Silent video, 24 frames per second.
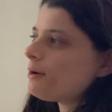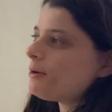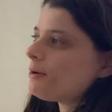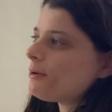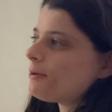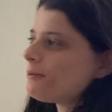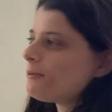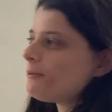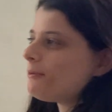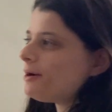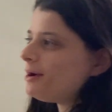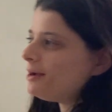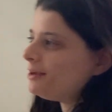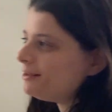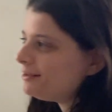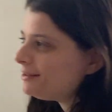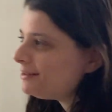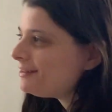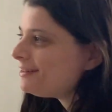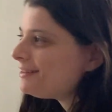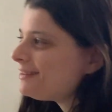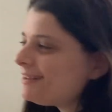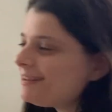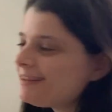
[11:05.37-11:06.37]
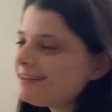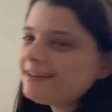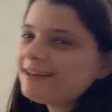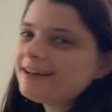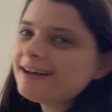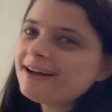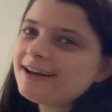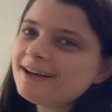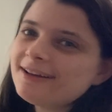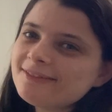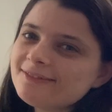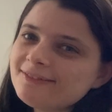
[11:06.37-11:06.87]
what
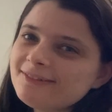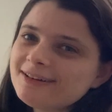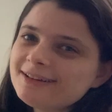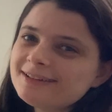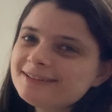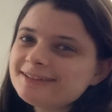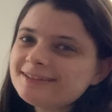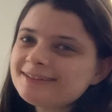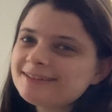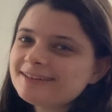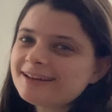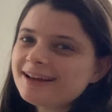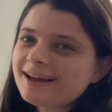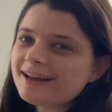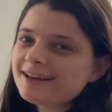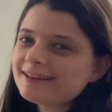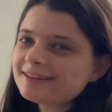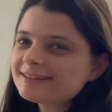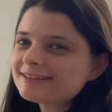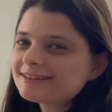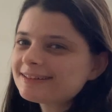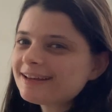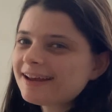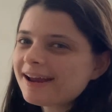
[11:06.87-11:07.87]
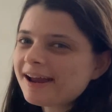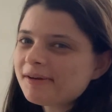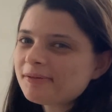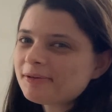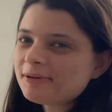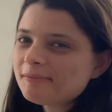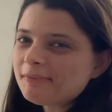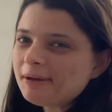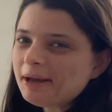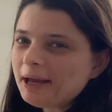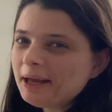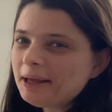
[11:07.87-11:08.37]
I wanted to ask
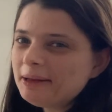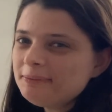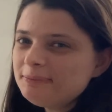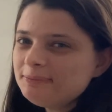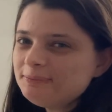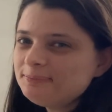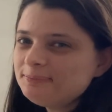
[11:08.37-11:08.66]
cameraman.